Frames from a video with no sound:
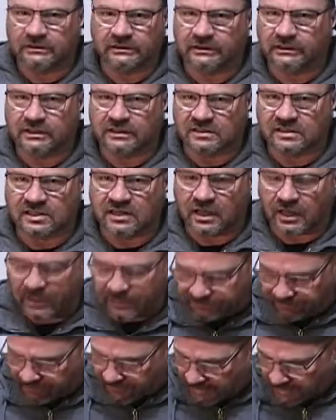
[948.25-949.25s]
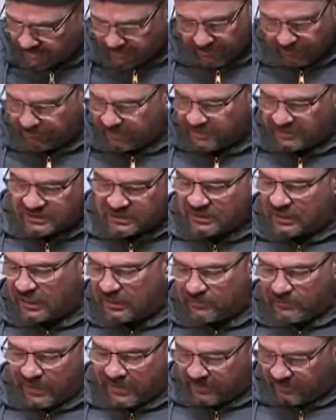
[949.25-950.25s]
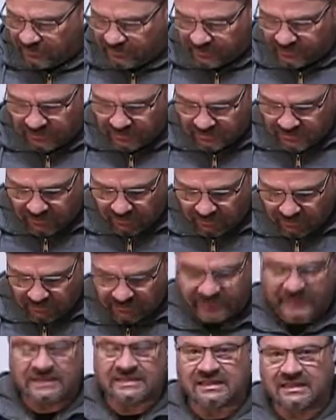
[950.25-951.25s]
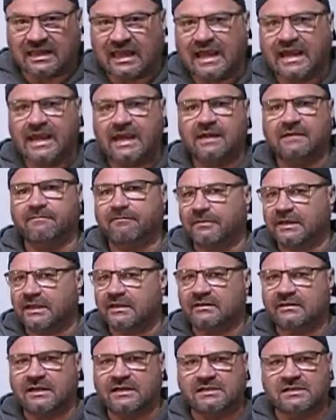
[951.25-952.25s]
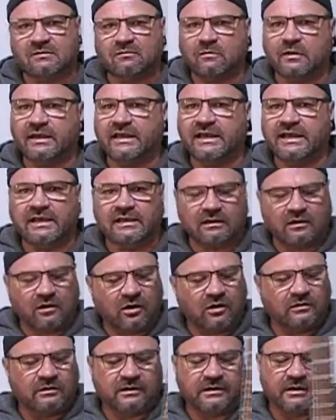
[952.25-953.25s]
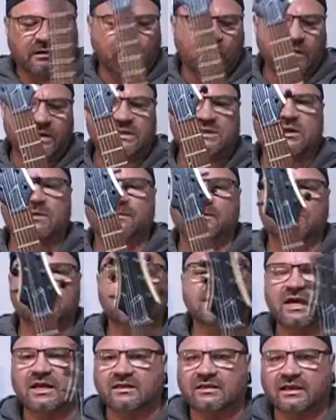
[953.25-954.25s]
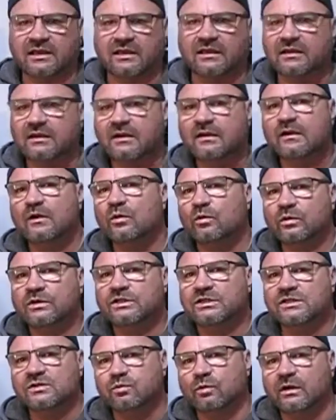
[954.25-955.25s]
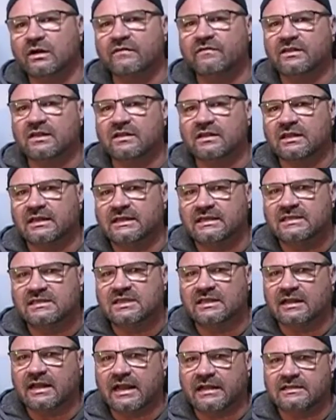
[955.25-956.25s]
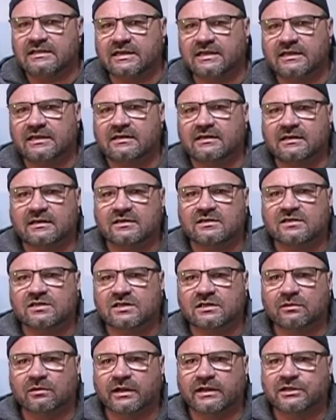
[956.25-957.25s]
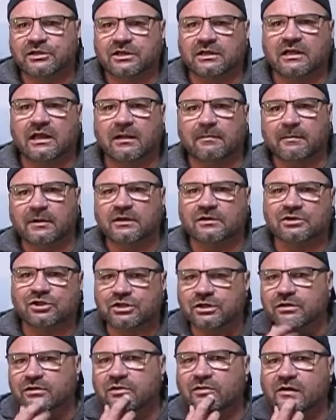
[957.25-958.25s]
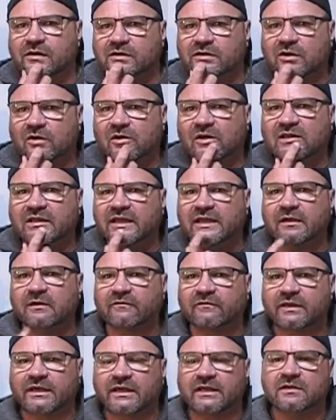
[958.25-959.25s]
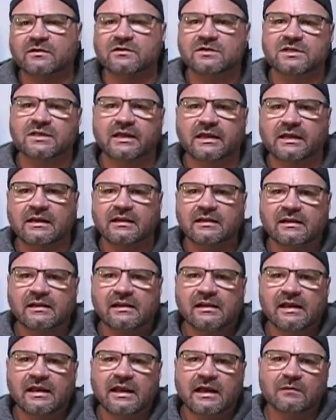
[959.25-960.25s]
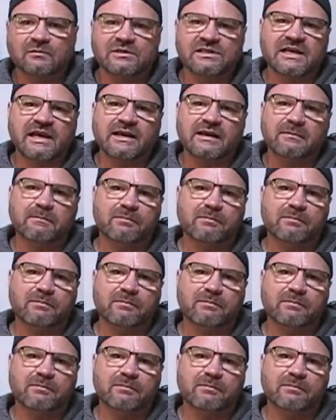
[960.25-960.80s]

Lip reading: It's not. But it's not a bad looking guitar. It's light. It doesn't weigh, it weighs almost nothing, which is one of the things that I take into consideration. I'm going to show you a guitar in later videos that I was kind of